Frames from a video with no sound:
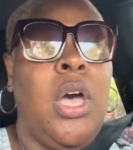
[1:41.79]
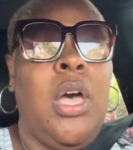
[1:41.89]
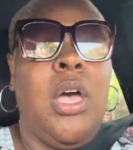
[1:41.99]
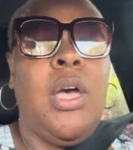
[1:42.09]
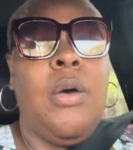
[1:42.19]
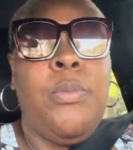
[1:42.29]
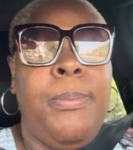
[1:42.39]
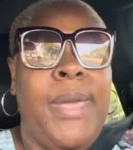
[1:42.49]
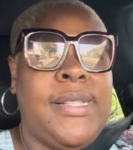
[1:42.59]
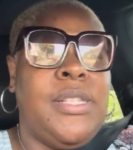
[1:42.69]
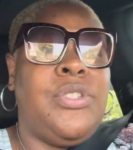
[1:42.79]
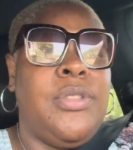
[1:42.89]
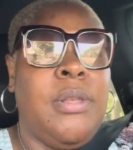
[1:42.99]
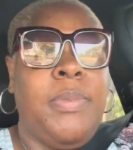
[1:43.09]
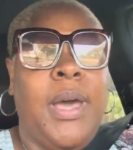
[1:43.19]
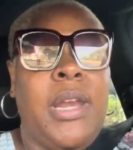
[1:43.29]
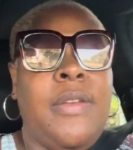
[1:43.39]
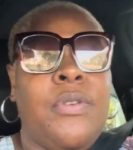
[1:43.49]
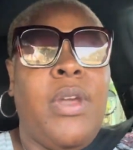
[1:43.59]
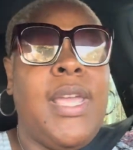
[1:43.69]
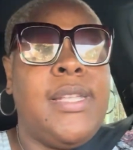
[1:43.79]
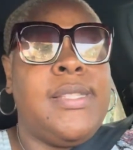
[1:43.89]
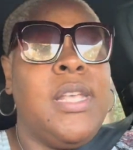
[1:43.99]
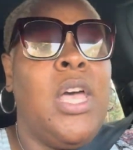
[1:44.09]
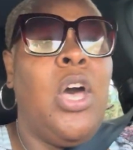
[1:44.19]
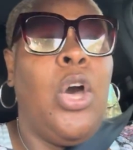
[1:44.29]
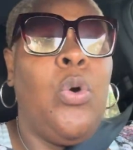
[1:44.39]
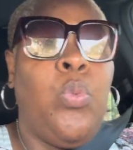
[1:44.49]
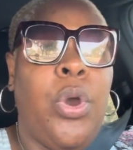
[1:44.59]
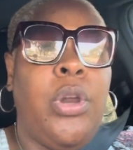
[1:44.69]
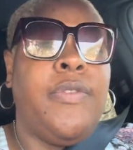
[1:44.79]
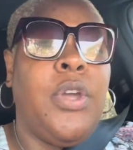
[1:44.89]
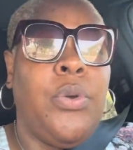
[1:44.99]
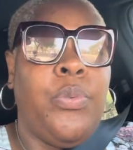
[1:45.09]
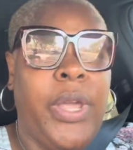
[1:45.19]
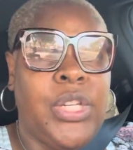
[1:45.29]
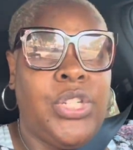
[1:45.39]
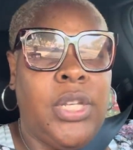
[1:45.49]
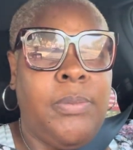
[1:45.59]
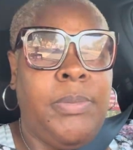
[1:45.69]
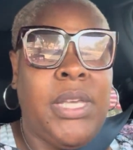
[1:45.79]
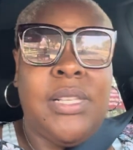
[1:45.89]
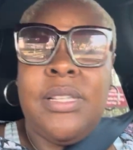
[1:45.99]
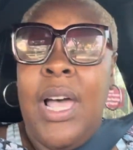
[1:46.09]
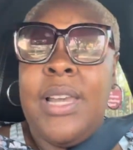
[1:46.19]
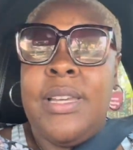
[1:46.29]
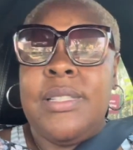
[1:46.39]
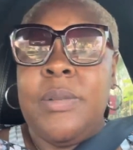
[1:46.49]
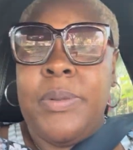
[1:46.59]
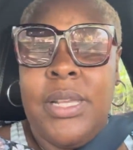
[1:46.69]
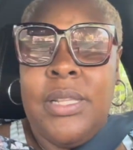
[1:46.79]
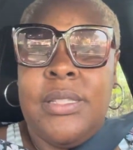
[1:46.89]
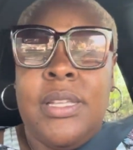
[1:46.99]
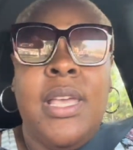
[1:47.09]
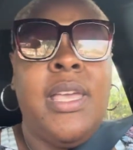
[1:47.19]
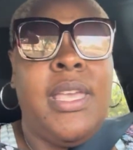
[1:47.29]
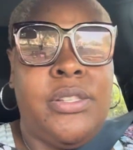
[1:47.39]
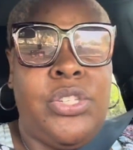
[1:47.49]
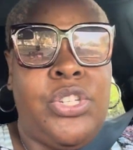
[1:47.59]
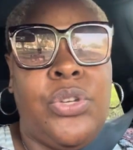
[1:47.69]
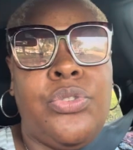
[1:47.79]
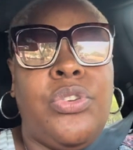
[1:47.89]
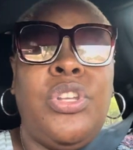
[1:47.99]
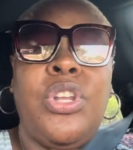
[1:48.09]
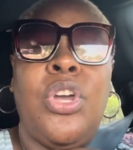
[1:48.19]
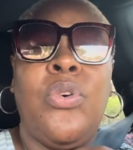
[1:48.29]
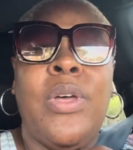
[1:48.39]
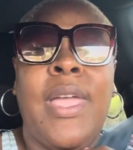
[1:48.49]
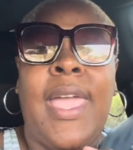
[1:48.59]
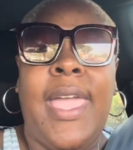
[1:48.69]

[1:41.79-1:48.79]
um, message to the body of Christ a word of correction because God disciplines his children you know